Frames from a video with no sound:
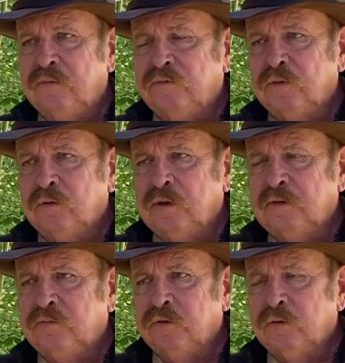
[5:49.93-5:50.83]
for
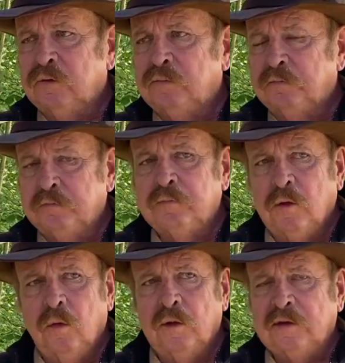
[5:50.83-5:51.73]
their
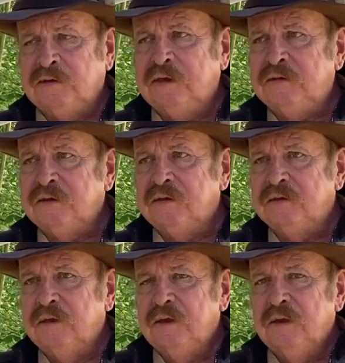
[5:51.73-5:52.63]
whole existence,